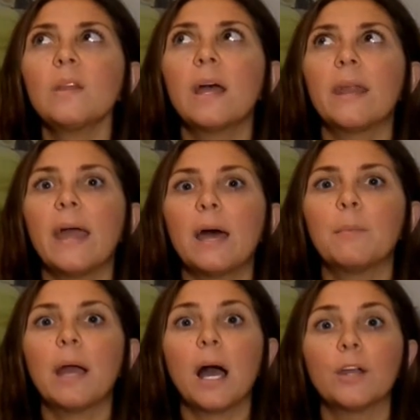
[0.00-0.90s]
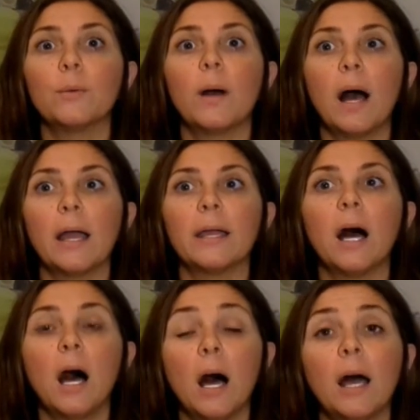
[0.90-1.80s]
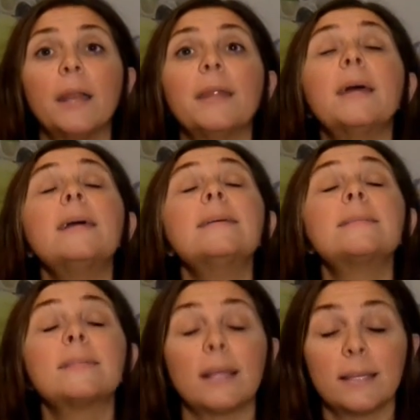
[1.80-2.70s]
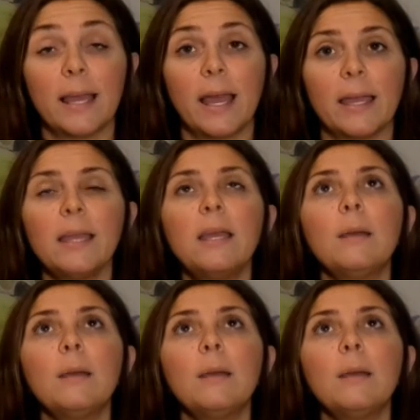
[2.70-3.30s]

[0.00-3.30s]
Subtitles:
and I had my IUI on Sunday.